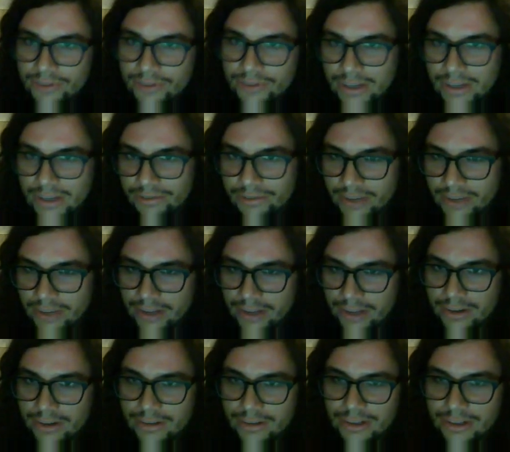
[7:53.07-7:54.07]
failed
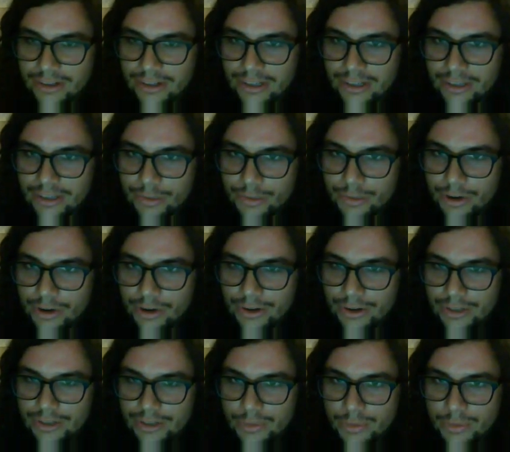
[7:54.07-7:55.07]
and killed
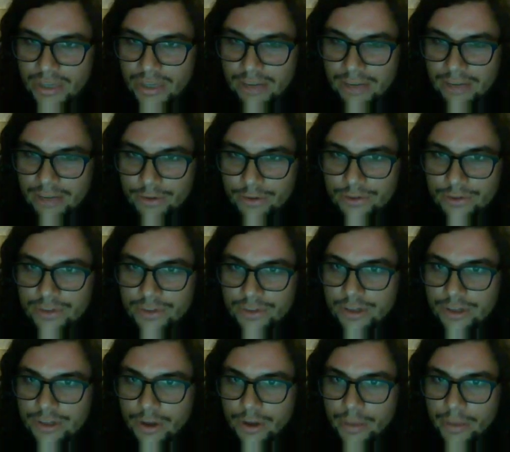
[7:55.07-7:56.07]
MongoDB after it was
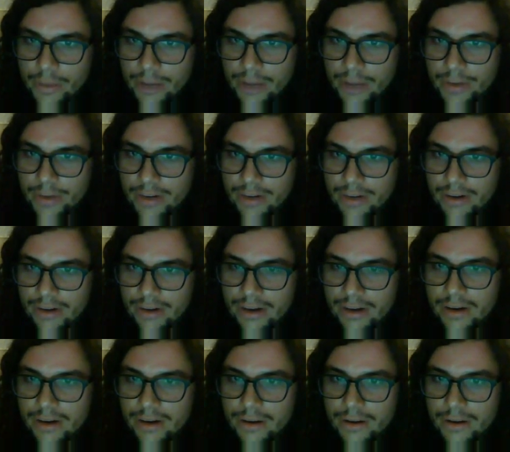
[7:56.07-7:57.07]
featured on Mad Money right
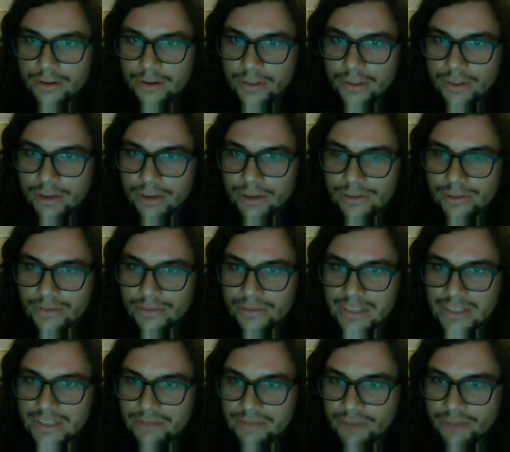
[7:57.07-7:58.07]
here. So
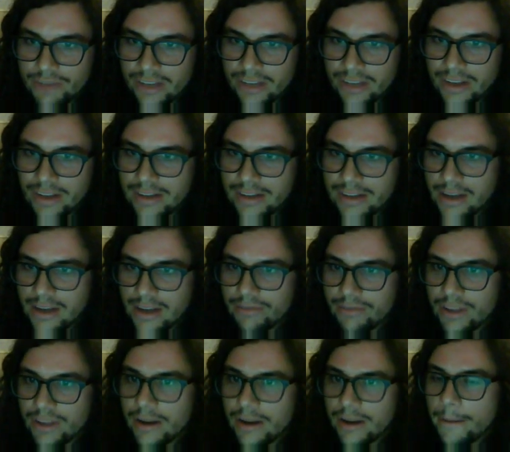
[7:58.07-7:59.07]
that's a failed high type
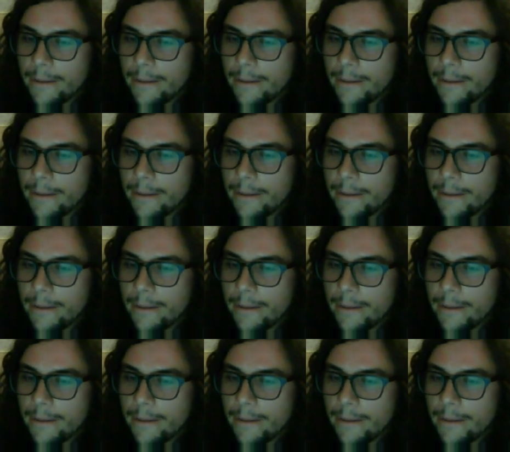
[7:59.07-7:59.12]
flag.